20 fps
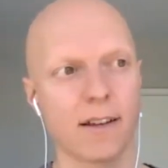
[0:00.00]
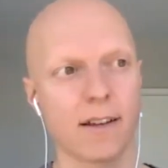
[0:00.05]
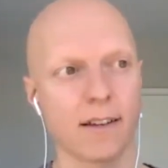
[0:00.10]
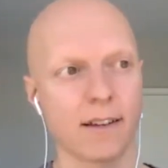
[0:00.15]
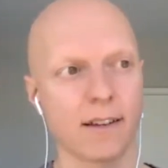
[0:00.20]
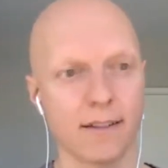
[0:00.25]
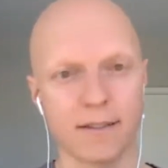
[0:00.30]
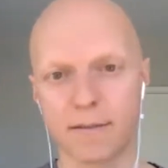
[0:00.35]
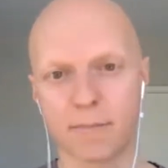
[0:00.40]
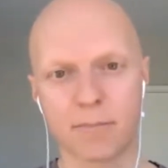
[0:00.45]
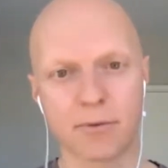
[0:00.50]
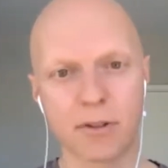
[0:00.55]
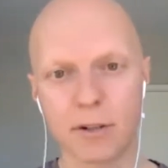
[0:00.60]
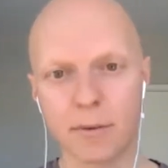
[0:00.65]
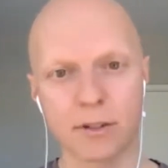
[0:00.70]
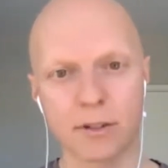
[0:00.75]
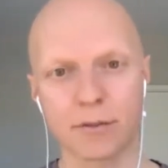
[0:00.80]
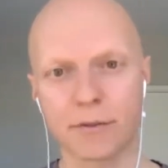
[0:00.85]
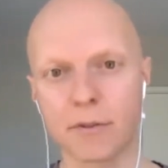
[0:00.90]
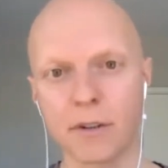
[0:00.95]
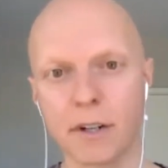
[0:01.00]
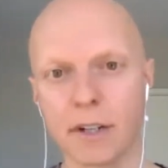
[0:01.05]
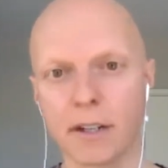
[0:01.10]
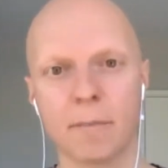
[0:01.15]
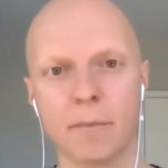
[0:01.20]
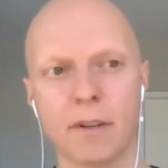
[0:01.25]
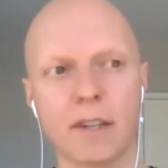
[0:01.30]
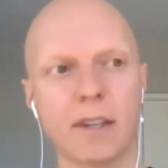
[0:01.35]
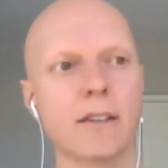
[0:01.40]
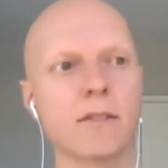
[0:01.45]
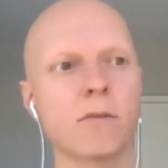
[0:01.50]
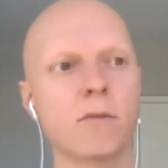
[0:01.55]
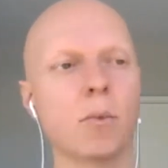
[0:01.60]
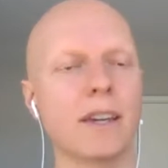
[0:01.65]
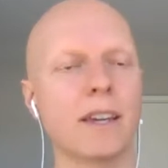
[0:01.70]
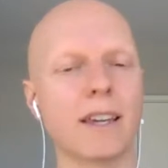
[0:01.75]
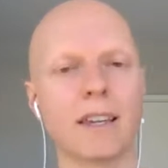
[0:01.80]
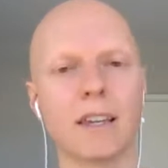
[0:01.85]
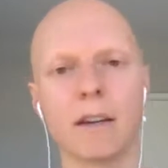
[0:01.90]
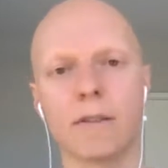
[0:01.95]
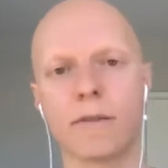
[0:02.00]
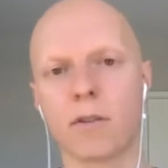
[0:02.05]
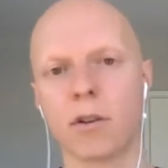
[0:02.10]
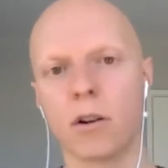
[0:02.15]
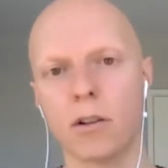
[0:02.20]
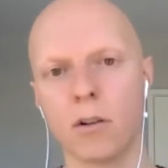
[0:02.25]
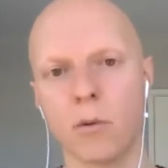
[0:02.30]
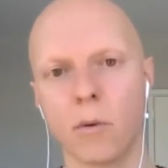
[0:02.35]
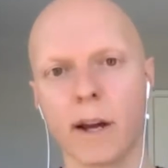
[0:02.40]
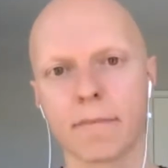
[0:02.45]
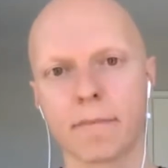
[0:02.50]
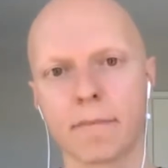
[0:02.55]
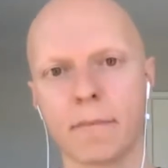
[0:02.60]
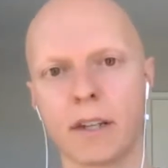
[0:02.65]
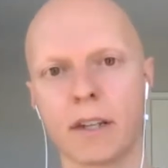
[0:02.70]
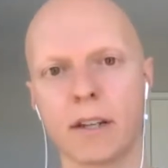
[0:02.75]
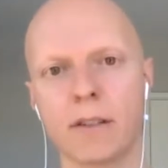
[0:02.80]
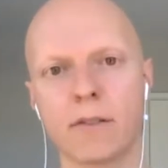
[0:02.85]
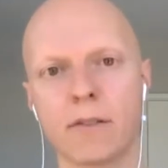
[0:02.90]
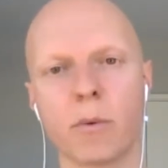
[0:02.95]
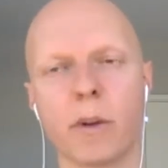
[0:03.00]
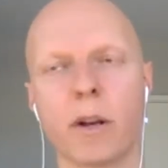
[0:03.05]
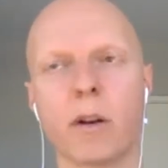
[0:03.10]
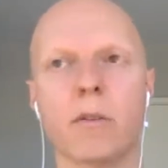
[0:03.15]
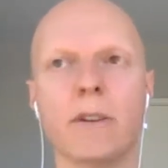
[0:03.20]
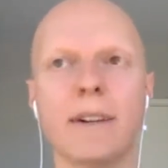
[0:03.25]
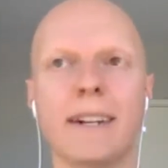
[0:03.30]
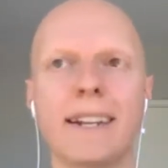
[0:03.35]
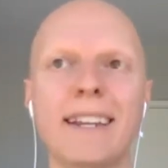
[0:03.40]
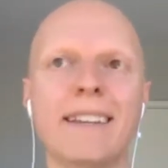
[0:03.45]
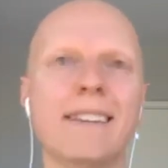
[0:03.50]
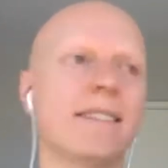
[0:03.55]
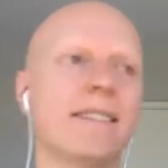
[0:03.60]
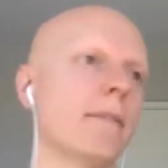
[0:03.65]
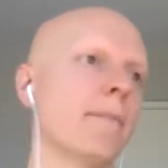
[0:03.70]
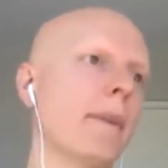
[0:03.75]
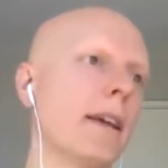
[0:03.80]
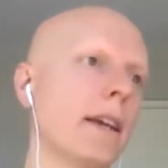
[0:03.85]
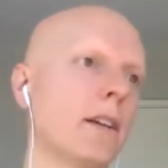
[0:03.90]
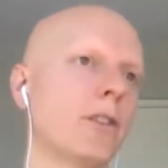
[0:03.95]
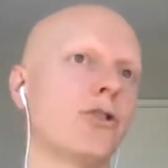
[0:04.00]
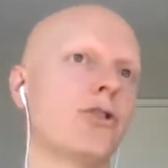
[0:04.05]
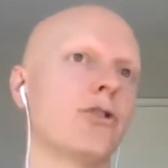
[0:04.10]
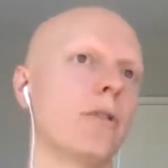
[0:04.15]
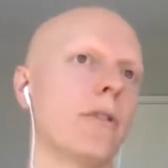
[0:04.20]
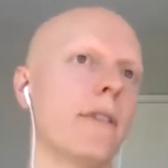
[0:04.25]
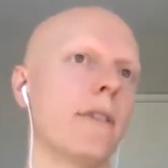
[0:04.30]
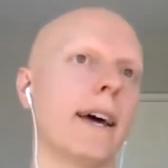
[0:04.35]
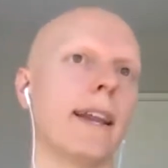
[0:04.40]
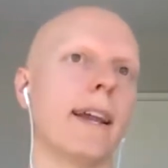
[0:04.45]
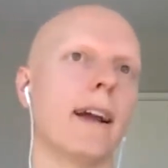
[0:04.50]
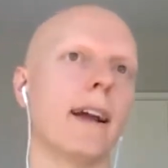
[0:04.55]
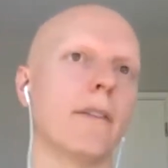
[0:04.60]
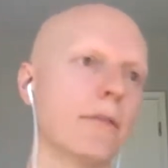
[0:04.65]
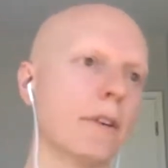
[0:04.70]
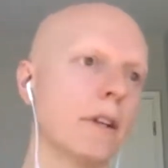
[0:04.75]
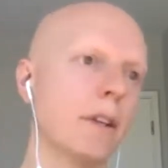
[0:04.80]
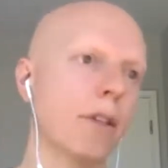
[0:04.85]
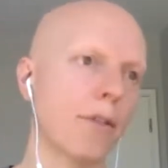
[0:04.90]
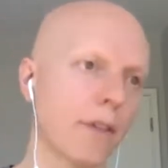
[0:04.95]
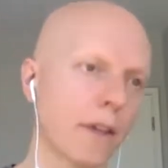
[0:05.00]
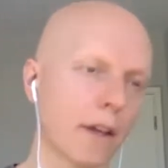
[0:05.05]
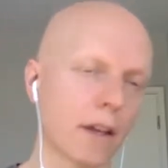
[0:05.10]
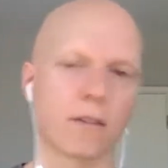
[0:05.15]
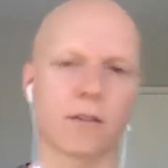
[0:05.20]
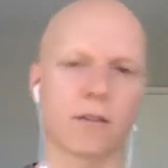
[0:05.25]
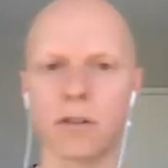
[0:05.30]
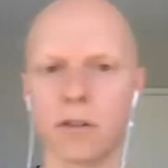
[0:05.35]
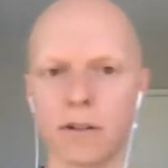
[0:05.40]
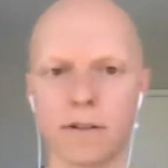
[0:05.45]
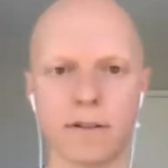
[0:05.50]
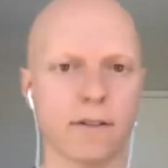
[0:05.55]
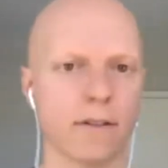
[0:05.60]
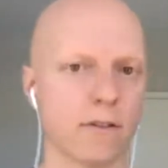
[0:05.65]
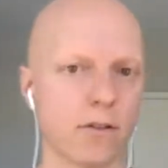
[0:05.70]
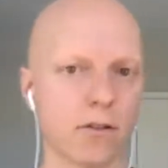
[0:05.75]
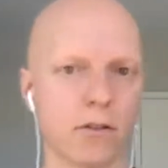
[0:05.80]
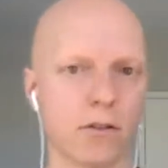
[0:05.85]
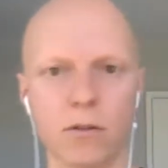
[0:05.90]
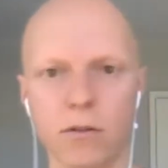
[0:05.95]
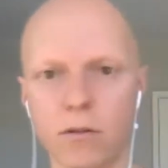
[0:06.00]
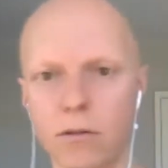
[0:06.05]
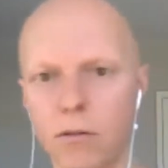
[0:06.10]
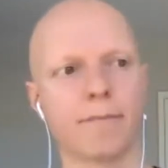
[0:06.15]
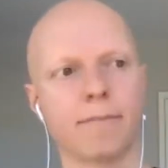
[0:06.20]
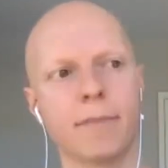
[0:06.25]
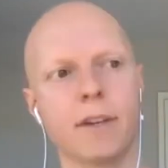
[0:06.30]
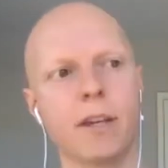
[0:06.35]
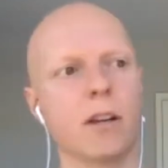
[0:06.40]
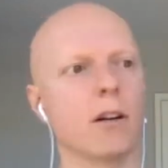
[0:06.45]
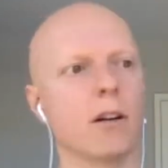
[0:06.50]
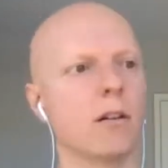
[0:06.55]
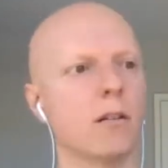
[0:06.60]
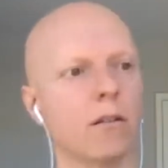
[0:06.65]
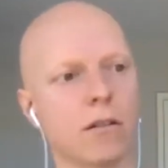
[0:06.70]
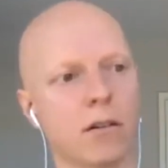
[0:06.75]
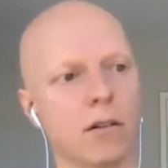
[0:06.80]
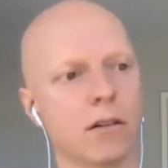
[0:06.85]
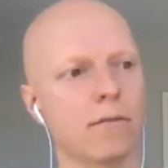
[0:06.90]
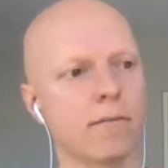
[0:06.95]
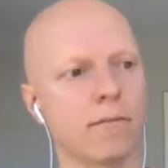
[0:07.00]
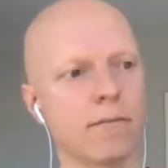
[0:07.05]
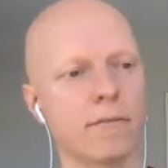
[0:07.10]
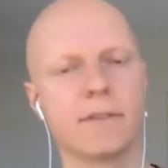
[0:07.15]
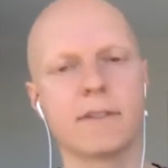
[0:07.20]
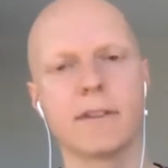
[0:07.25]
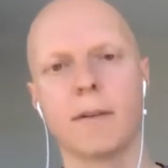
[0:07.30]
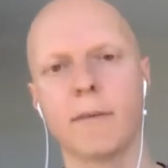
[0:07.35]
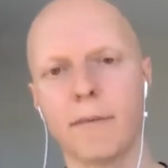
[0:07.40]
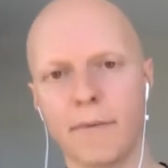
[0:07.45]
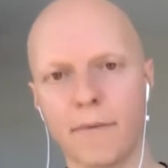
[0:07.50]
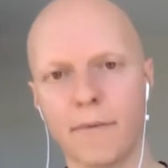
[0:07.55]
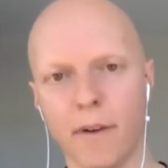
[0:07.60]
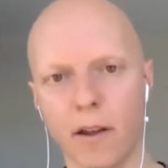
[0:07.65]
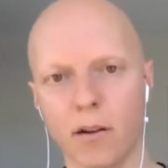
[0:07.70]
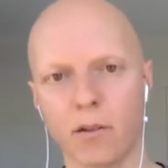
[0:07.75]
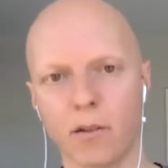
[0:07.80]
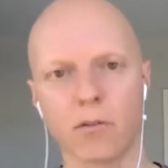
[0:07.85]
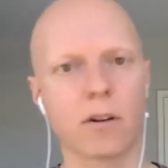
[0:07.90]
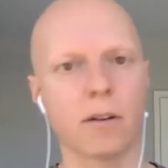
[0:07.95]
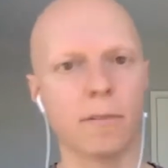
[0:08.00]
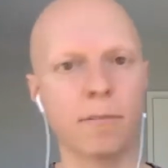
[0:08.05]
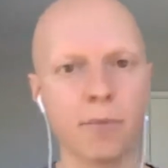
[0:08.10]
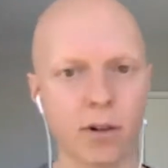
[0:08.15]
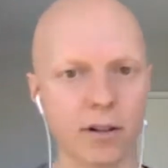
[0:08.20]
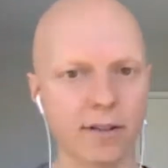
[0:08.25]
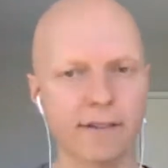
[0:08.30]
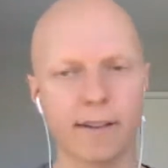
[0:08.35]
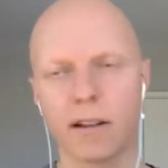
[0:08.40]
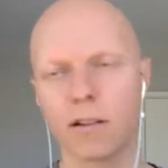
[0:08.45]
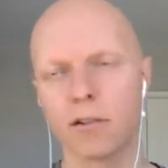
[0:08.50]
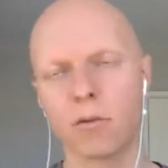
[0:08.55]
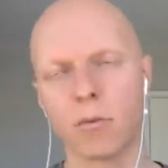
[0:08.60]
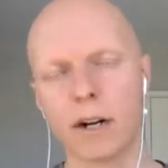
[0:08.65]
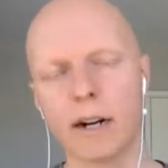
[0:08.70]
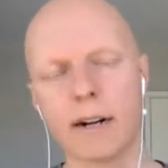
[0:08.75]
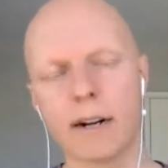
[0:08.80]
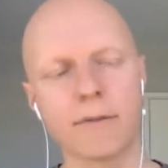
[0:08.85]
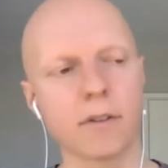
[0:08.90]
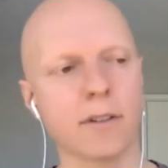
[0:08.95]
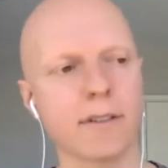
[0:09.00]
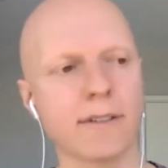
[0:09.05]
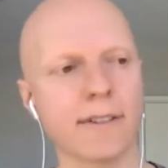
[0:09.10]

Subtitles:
is pretty much free, because we can give it all away, because we don't need to make sure that everything turns into, you know, some funnel or a book sale or whatever.